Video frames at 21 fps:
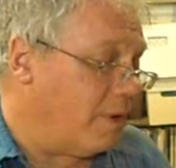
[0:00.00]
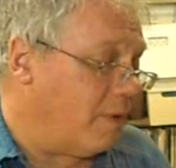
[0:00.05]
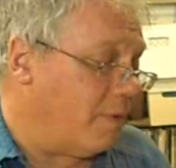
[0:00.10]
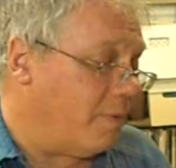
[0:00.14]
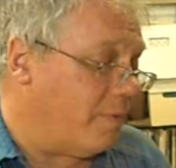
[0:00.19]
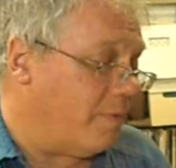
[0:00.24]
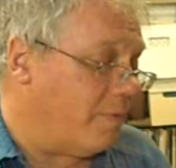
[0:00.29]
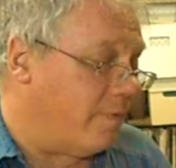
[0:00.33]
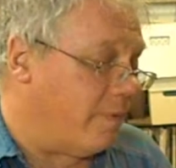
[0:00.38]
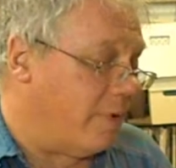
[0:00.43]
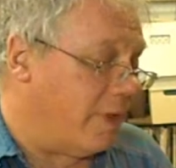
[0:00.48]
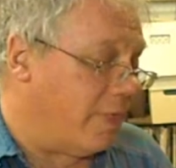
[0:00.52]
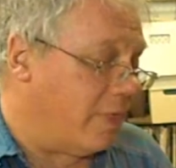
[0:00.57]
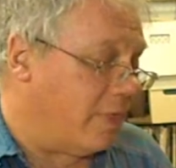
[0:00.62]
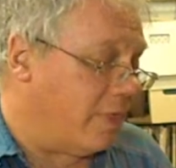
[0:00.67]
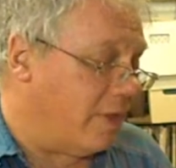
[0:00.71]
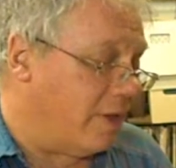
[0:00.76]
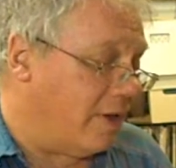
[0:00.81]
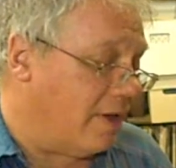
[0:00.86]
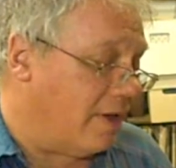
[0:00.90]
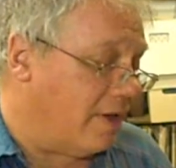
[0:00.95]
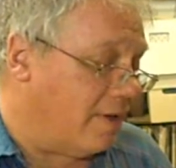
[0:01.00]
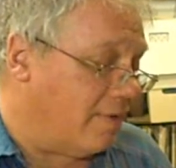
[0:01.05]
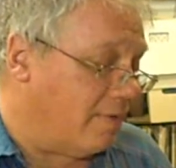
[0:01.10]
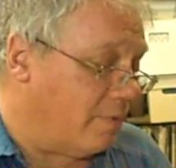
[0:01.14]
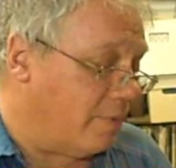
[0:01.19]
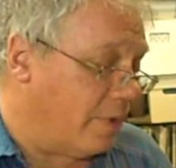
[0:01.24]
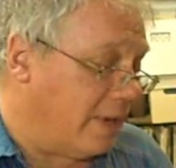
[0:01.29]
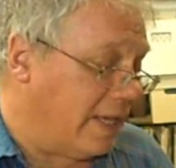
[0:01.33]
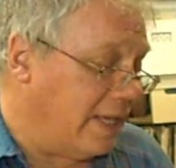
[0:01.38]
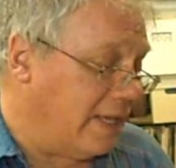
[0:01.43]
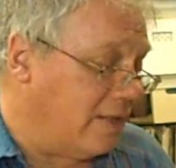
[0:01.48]
more with
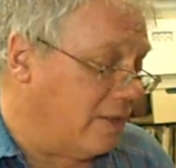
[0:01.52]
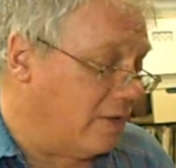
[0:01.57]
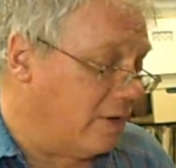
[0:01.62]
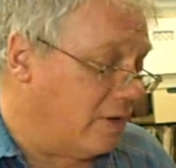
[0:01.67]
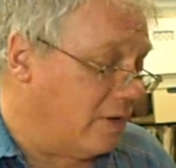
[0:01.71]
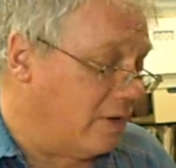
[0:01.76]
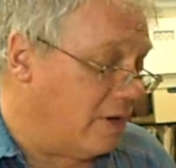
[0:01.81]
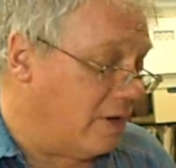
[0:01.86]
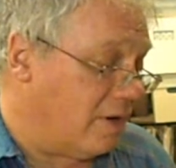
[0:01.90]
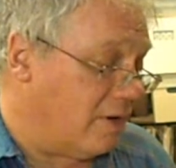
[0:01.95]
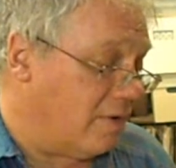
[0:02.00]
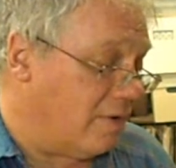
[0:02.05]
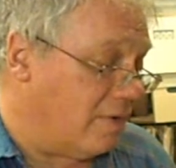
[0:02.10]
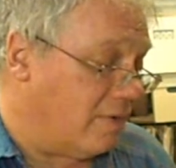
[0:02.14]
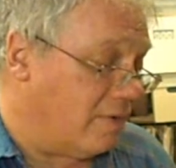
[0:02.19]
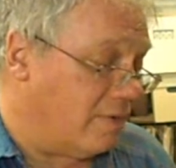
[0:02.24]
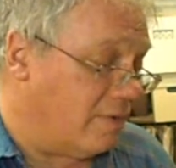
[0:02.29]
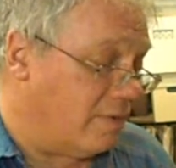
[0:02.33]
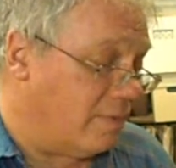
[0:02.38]
regular